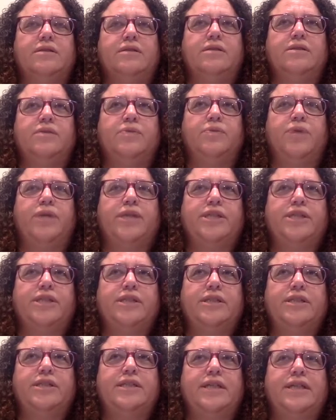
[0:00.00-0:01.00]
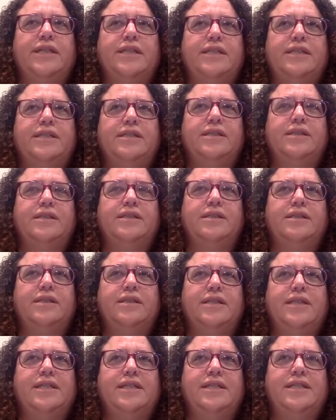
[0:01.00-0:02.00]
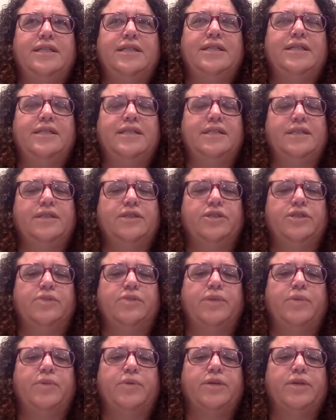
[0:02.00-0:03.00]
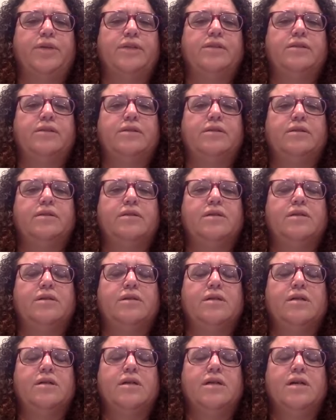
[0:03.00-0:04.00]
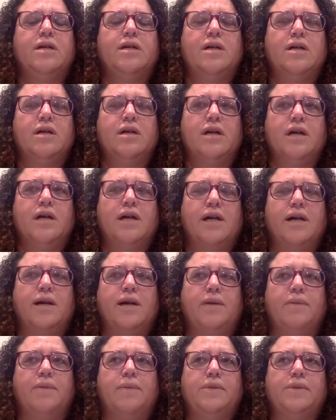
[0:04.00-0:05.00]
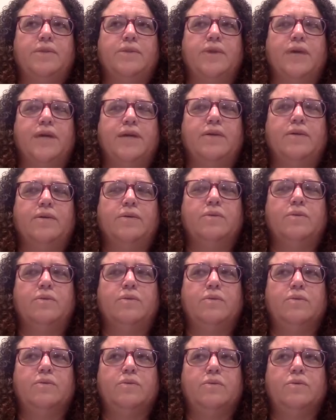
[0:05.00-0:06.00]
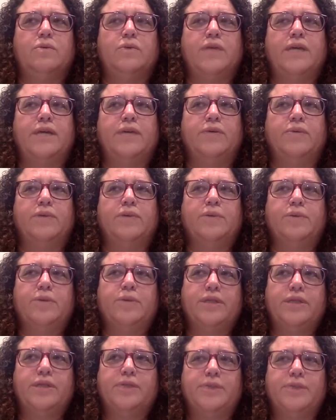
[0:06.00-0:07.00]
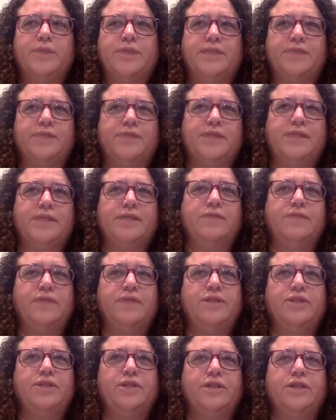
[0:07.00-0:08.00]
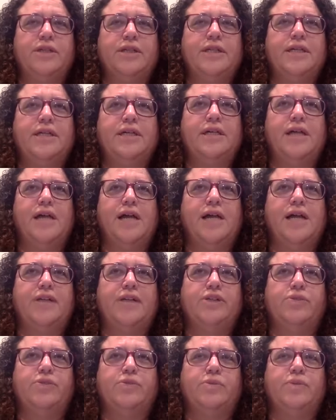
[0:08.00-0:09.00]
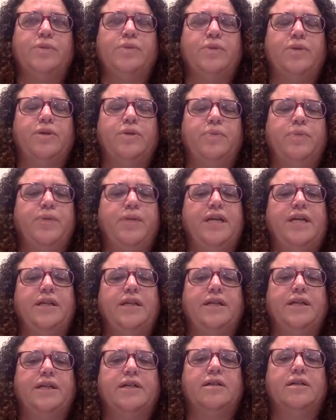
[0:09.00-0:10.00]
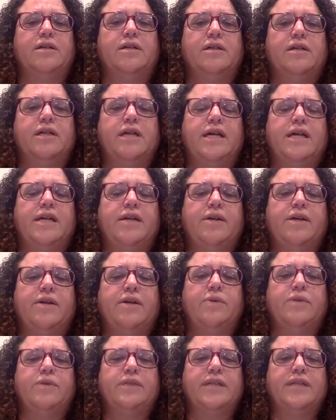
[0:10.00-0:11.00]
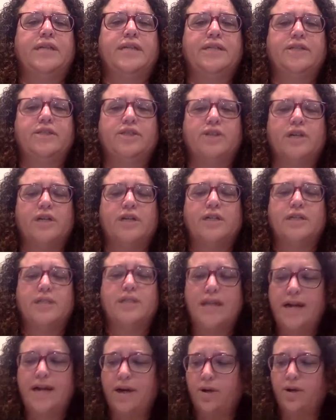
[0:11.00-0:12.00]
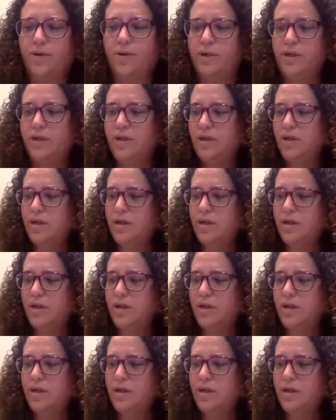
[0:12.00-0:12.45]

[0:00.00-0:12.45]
depression does is it steals your memories. So I don't like remember the specifics of it starting. I just remember it being there. And it was like a dark cloud